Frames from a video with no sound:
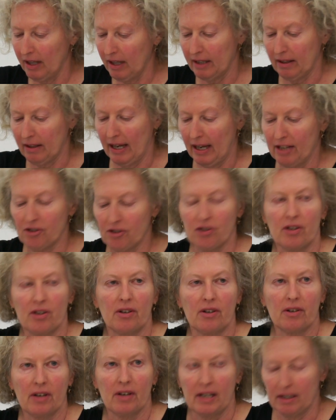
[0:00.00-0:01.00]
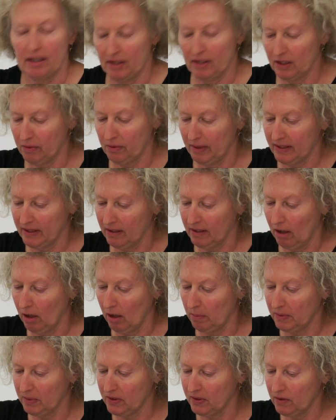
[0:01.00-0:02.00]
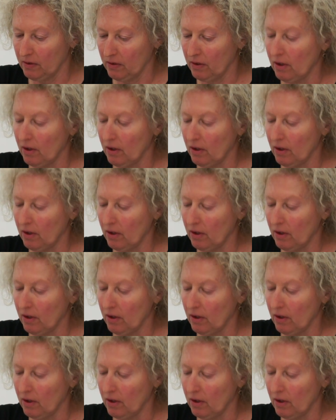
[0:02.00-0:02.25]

a glacier in the Swiss Alps.